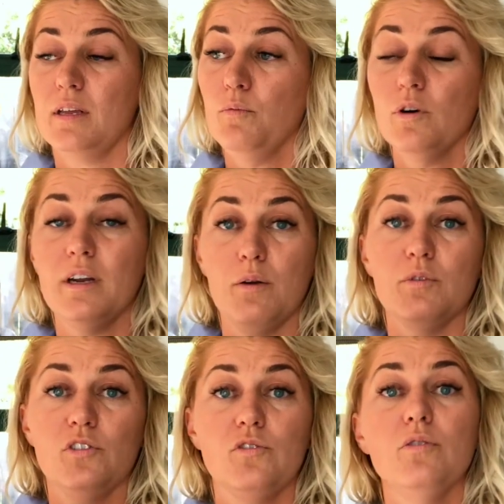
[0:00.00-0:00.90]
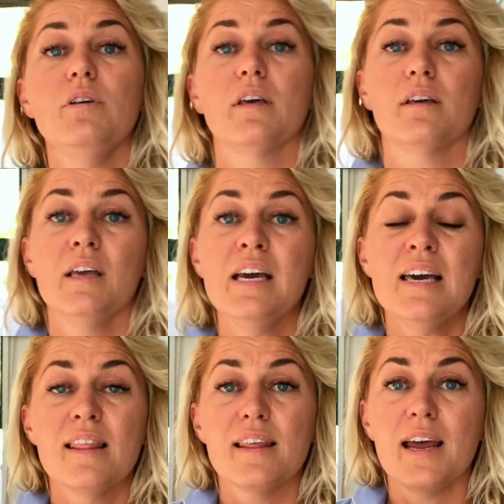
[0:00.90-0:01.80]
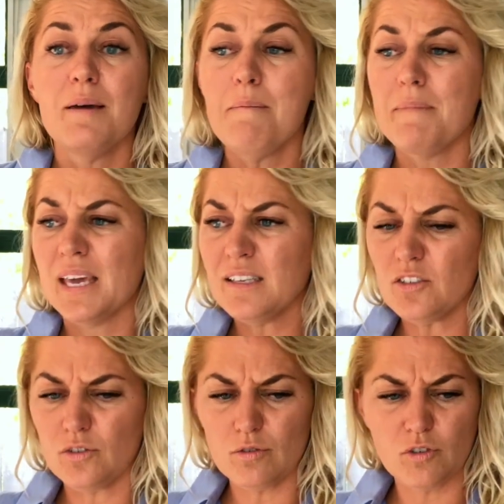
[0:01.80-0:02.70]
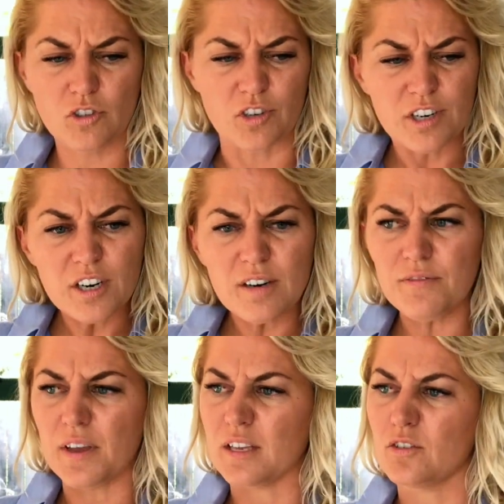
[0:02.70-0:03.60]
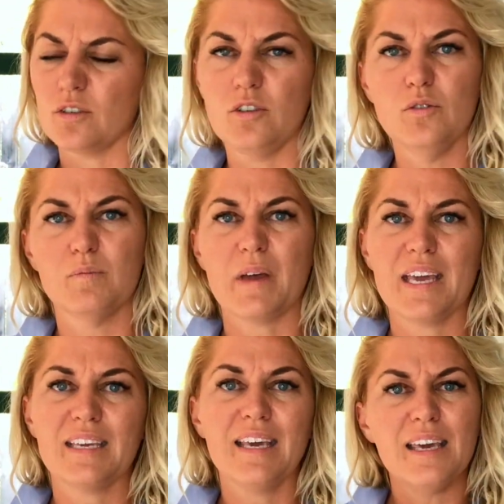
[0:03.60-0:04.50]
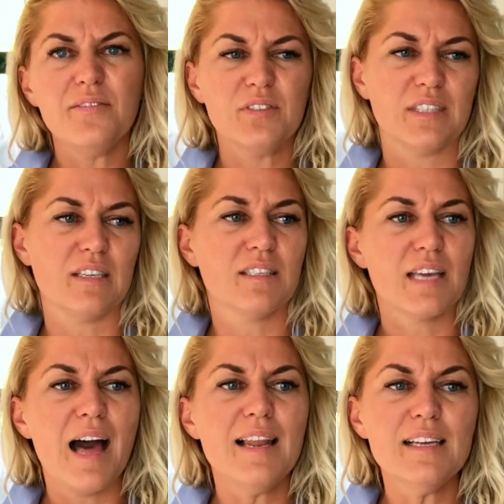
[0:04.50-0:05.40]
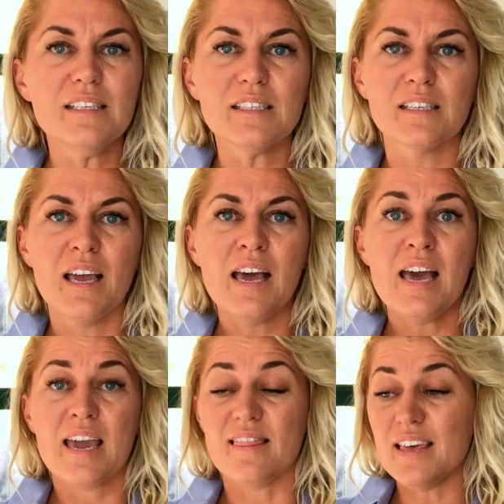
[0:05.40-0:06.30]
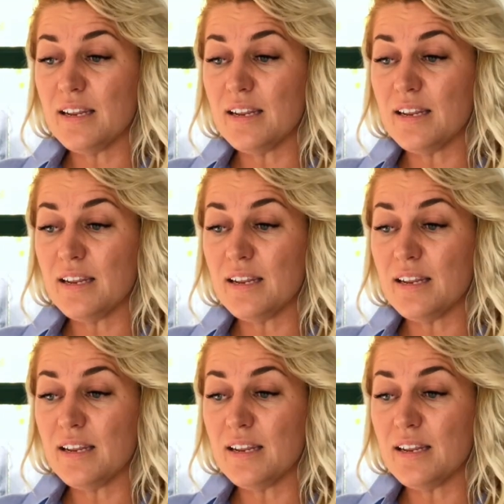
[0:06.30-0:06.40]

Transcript: what I was doing, that I'm meant to serve and to use my gifts and talents. And then